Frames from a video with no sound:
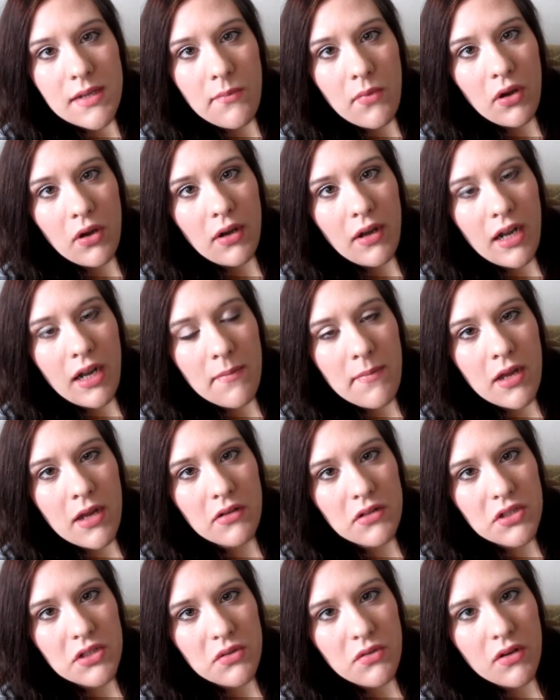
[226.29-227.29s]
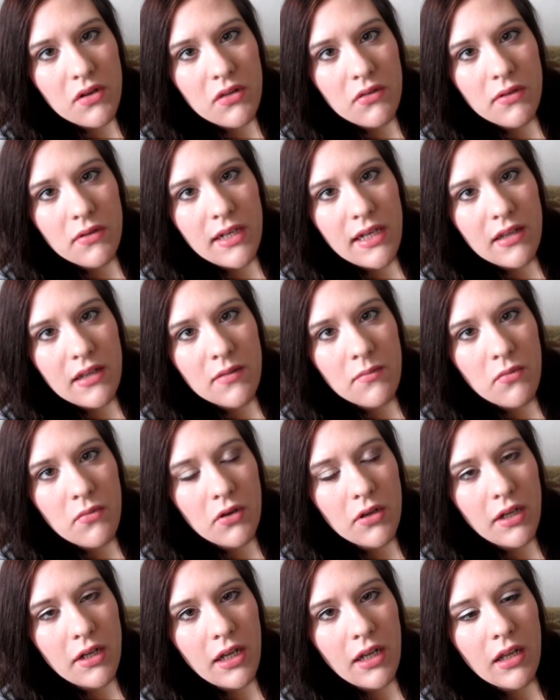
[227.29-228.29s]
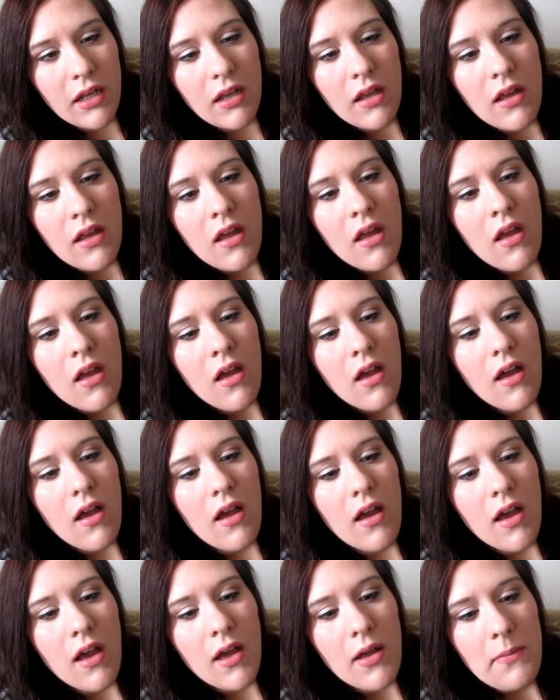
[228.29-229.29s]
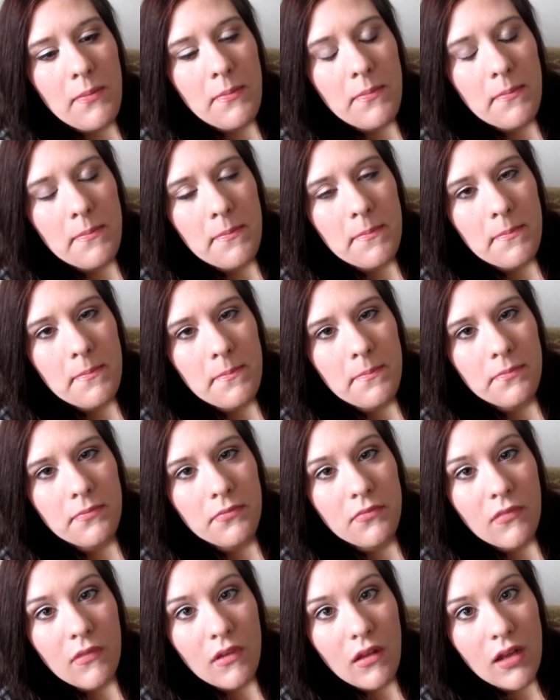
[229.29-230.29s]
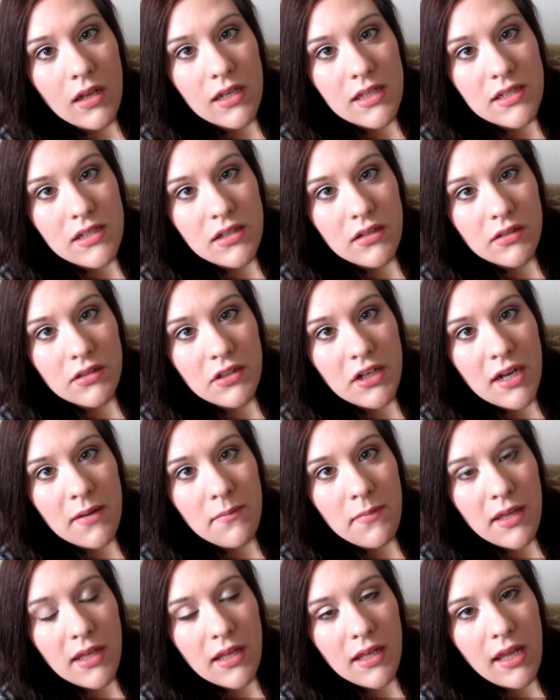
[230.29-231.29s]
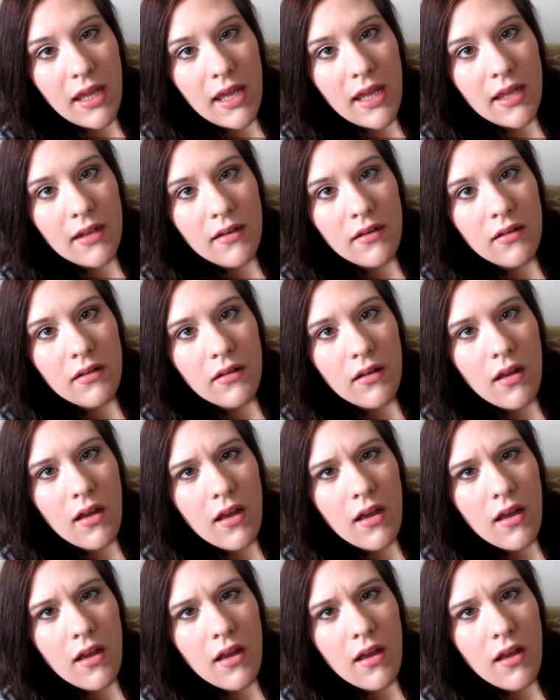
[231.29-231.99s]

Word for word: morning, about 2 or 3 in the morning, um, I started cramping again.